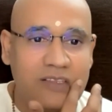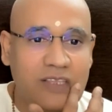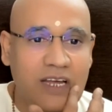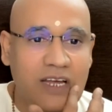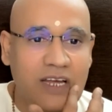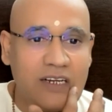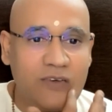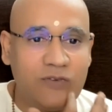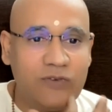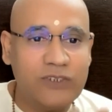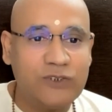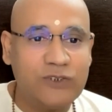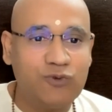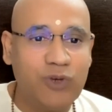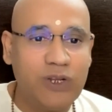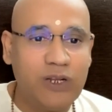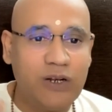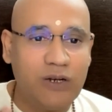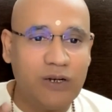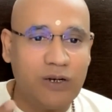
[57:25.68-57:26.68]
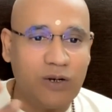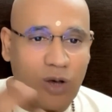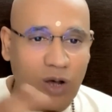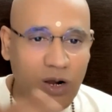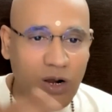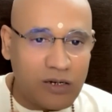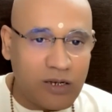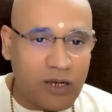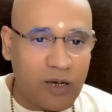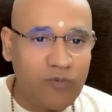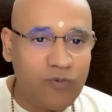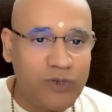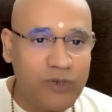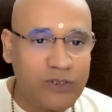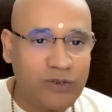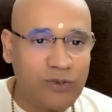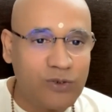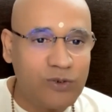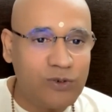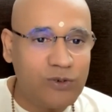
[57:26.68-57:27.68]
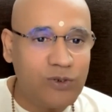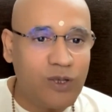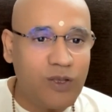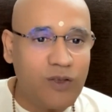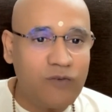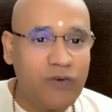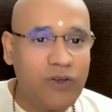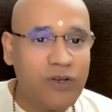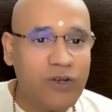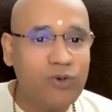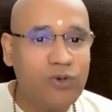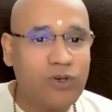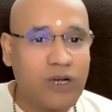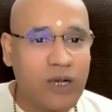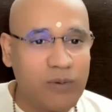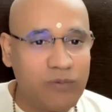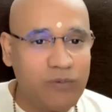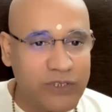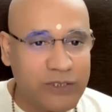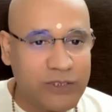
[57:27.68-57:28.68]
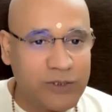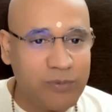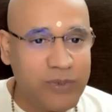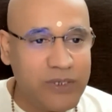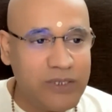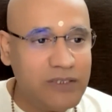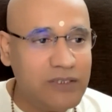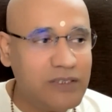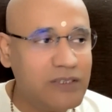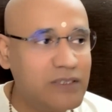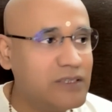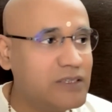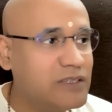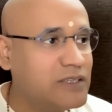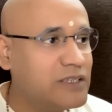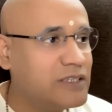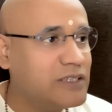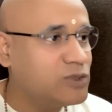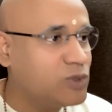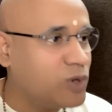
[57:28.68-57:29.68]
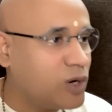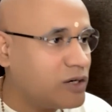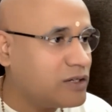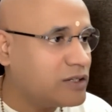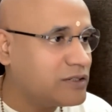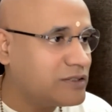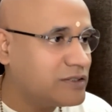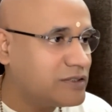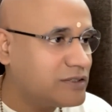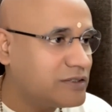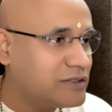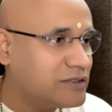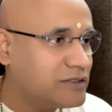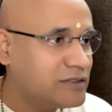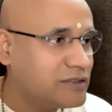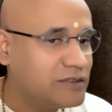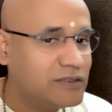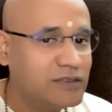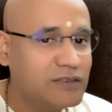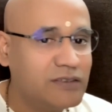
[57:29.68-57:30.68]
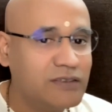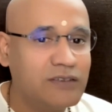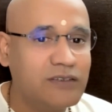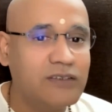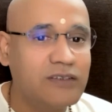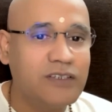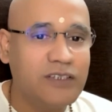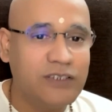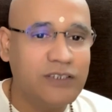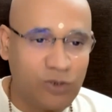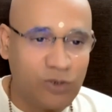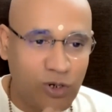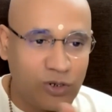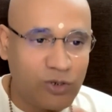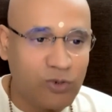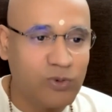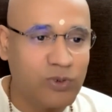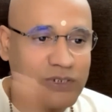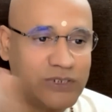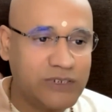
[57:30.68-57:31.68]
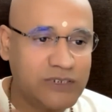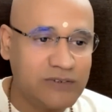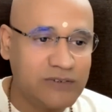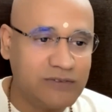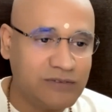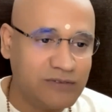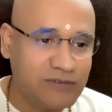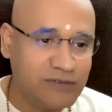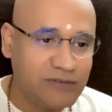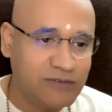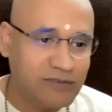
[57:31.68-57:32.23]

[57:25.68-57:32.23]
That which will not come with you when you come with me is not yours.